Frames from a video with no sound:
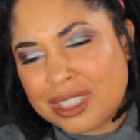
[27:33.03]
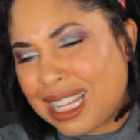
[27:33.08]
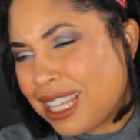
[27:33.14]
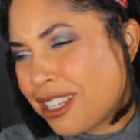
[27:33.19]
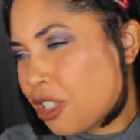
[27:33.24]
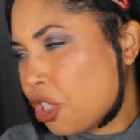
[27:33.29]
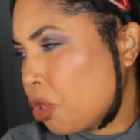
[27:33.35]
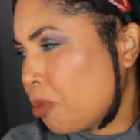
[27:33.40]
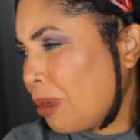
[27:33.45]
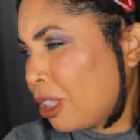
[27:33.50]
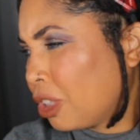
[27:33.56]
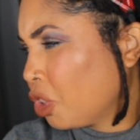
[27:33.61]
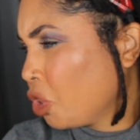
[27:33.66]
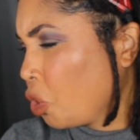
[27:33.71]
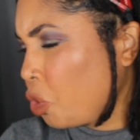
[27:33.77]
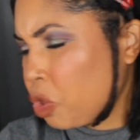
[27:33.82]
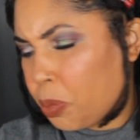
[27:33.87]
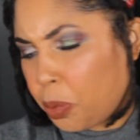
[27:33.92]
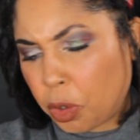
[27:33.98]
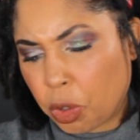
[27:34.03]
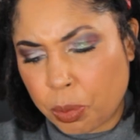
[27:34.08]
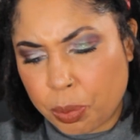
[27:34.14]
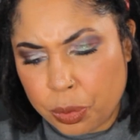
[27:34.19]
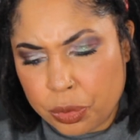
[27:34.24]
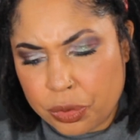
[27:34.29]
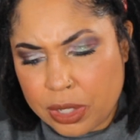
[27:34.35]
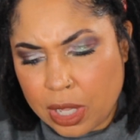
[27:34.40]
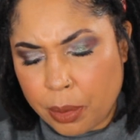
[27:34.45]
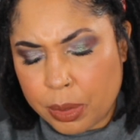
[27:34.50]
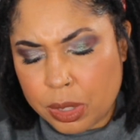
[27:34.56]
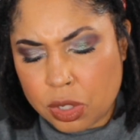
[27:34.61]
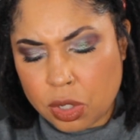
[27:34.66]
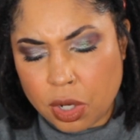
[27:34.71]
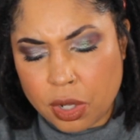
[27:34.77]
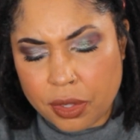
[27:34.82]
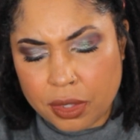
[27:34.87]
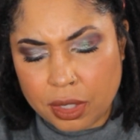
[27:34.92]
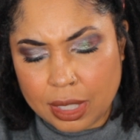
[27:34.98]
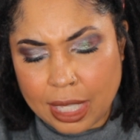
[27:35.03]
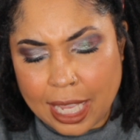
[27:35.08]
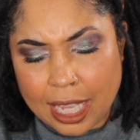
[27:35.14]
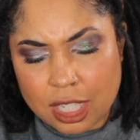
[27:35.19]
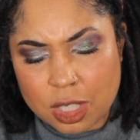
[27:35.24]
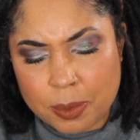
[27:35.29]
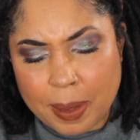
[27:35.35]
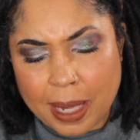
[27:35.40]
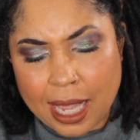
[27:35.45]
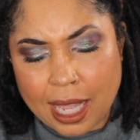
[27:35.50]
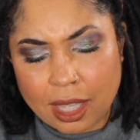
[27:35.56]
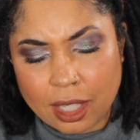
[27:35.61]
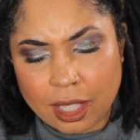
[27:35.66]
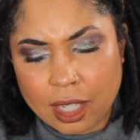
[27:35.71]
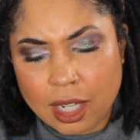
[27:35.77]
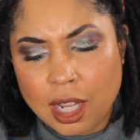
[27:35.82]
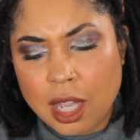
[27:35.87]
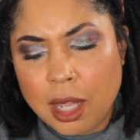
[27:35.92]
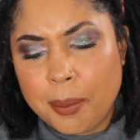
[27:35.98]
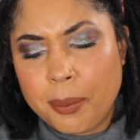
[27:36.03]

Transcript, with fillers: not so much those purples that we saw in the last palette,